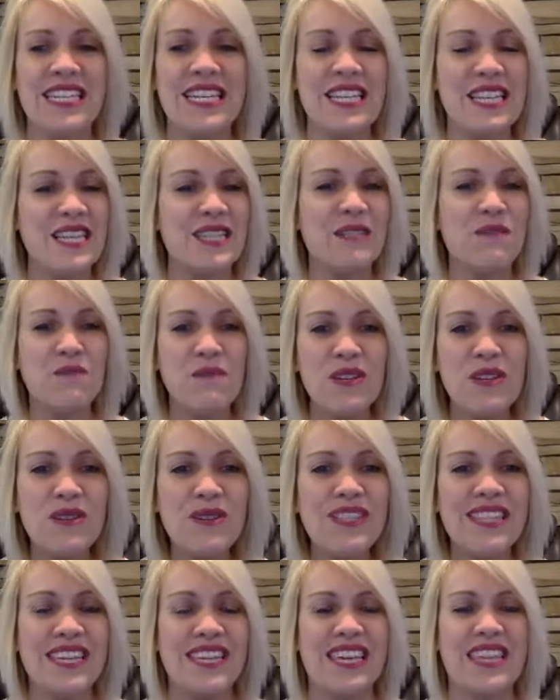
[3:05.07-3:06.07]
to this
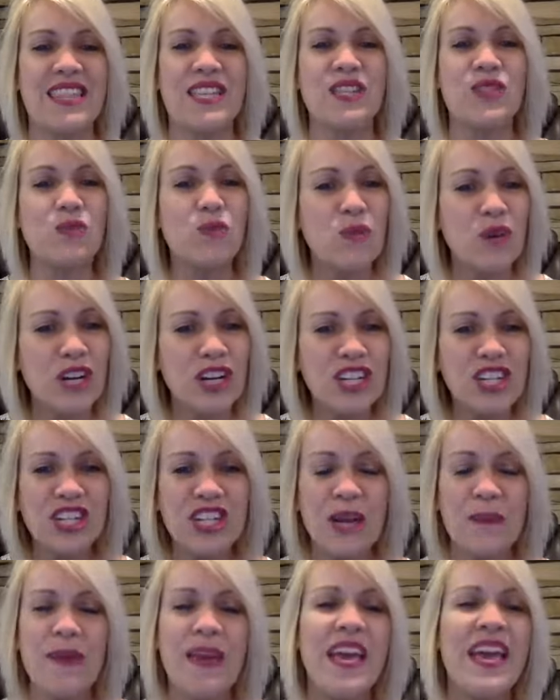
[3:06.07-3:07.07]
music and this
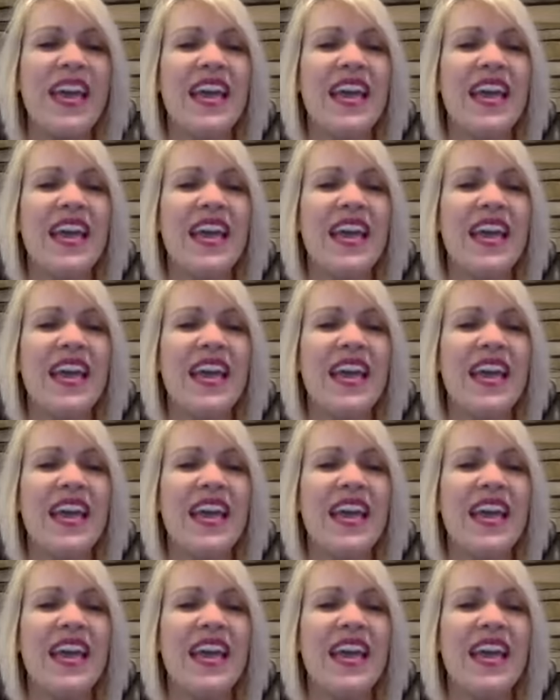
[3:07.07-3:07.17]
worship,